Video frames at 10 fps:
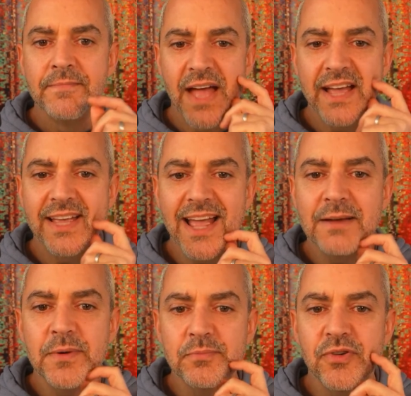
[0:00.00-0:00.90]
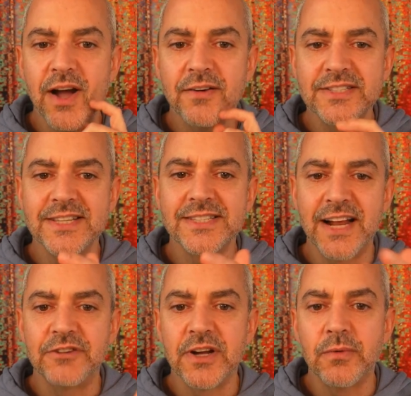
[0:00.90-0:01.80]
I gain, but progress is that
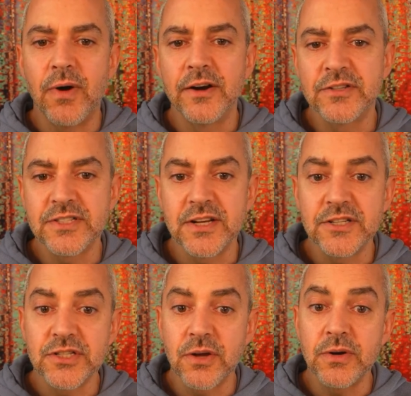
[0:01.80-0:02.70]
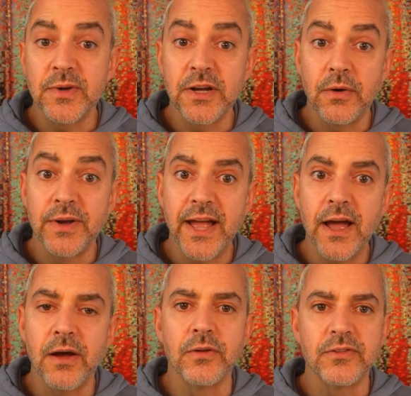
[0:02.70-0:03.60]
I drink water instead of soda when going
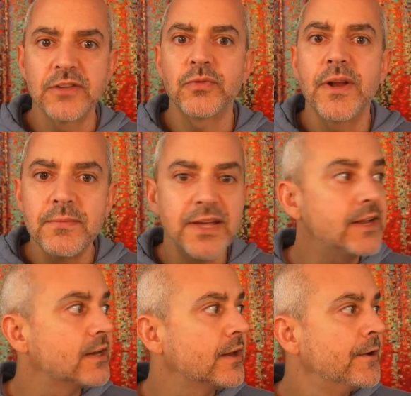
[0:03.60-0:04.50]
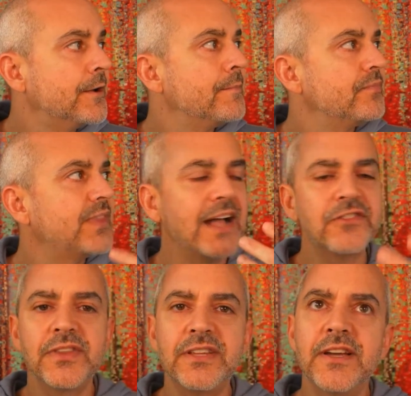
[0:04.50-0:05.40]
out. That's what I mean.
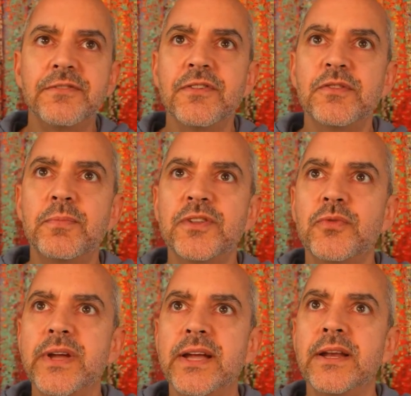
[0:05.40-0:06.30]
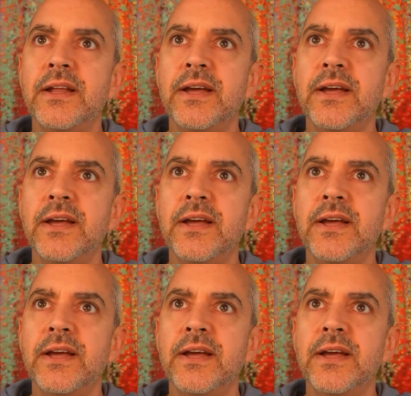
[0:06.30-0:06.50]
That's the difference between